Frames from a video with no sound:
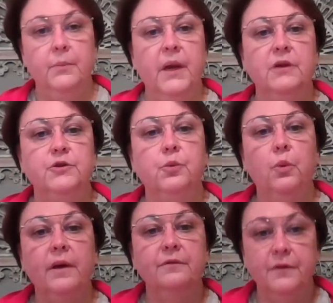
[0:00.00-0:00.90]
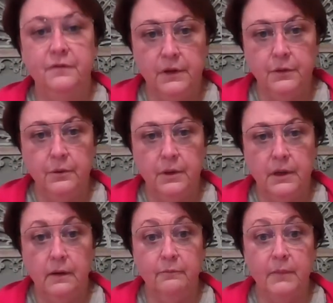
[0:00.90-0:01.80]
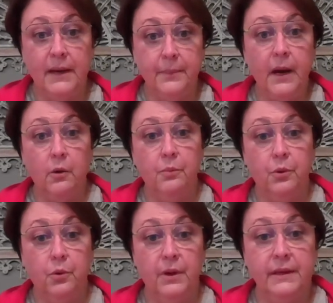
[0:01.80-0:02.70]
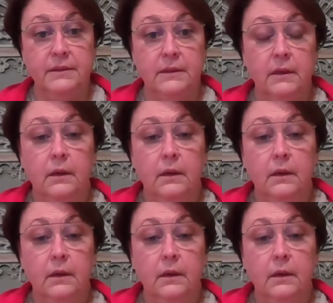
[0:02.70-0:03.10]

page 153 of my PowerPoint,